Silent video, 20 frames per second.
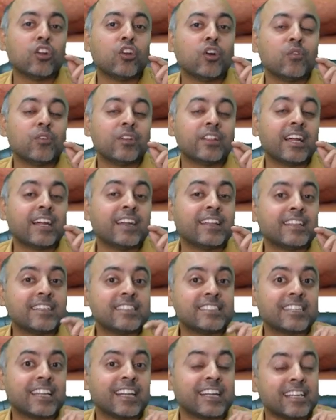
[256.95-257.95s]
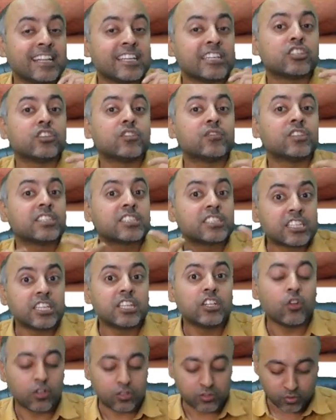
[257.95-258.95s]
along with that there is keratinization of the
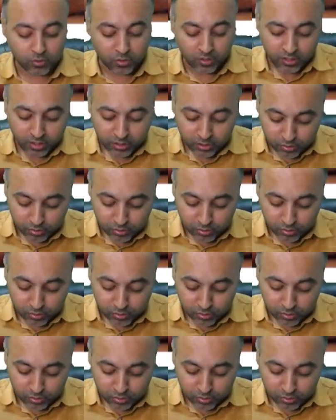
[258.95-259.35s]
skin also.